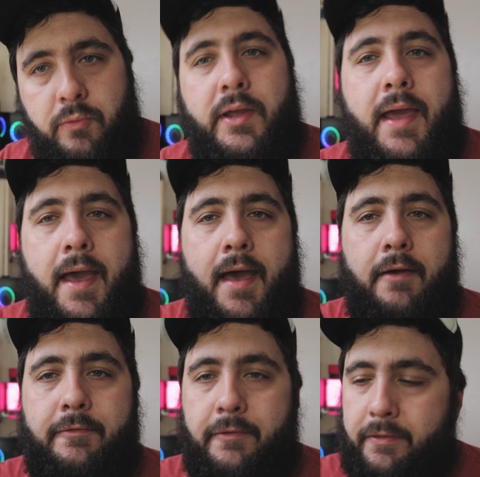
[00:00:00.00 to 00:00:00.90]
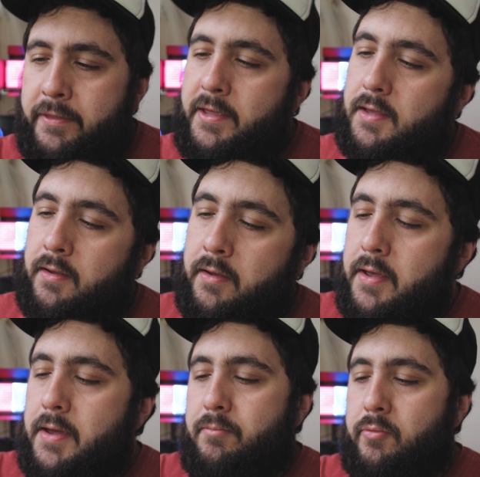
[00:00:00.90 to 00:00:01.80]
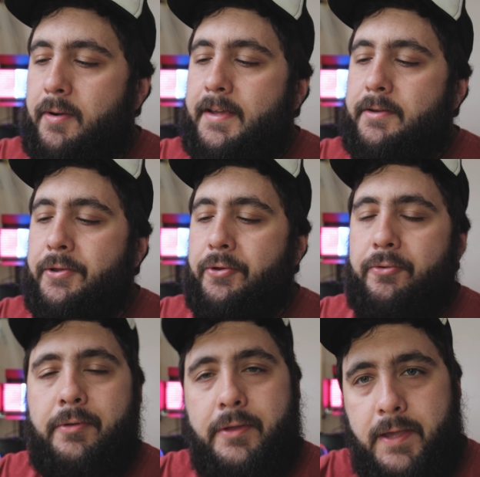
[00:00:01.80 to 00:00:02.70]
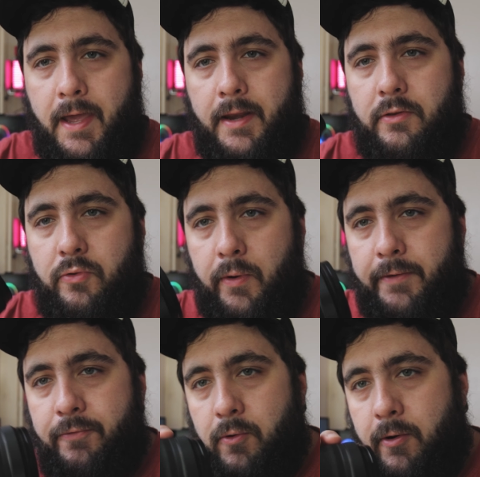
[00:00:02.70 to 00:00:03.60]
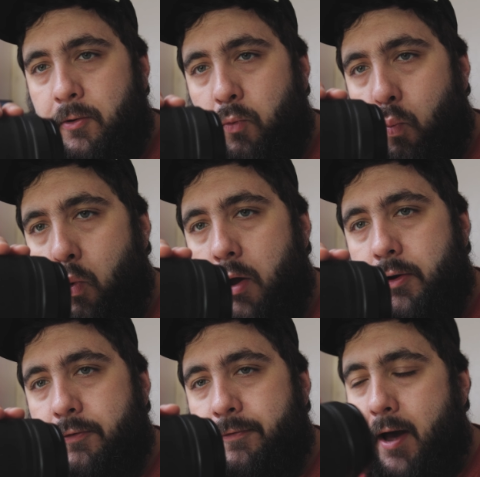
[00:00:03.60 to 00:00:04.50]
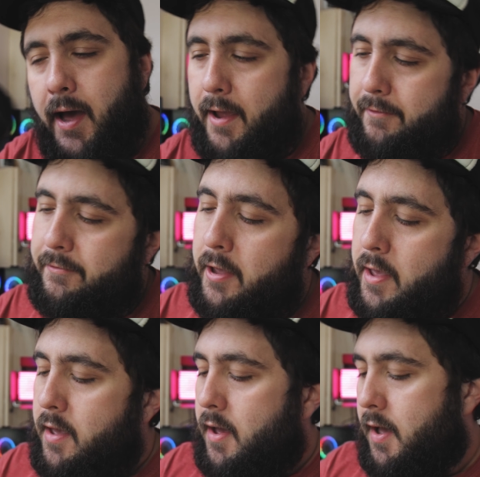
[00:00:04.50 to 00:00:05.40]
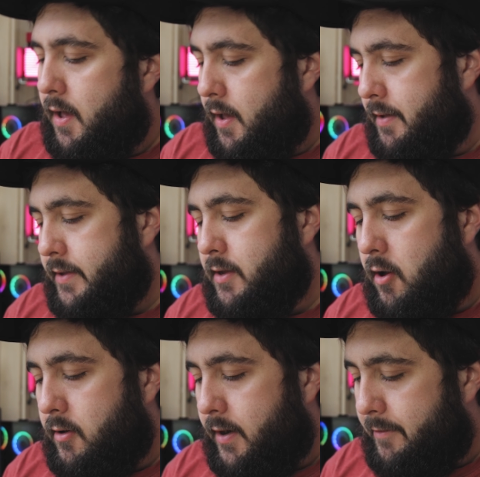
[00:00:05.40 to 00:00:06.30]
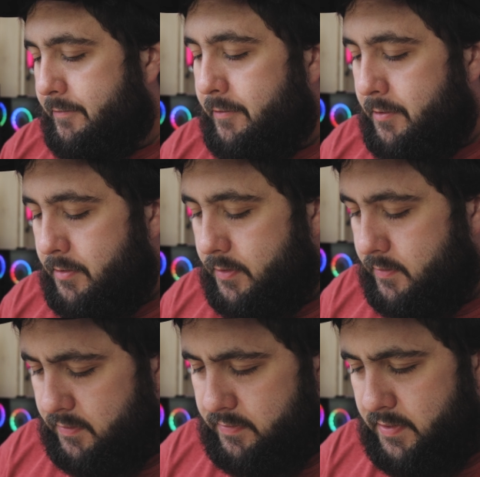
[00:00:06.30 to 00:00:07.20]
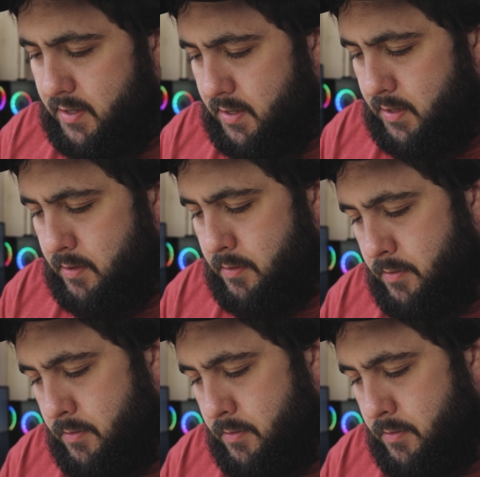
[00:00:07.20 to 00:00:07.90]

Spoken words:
we have the brand new Canon 24-105 RF. This is the,